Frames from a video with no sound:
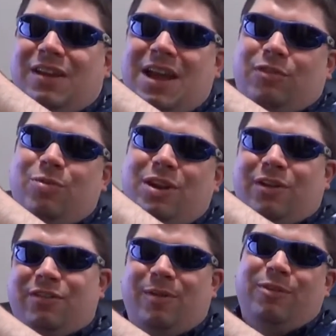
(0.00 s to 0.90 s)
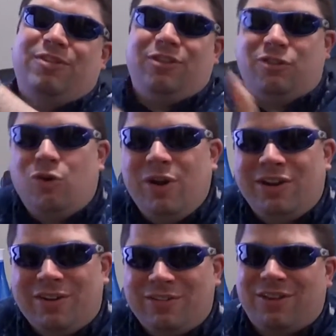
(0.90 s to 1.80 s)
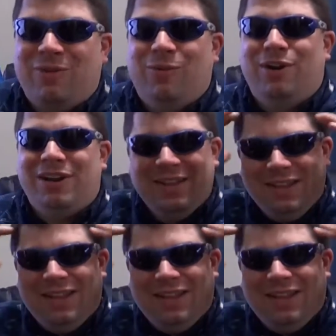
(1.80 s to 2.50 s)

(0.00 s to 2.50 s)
Yeah, tweeters. I almost said Twitter. I was like, what?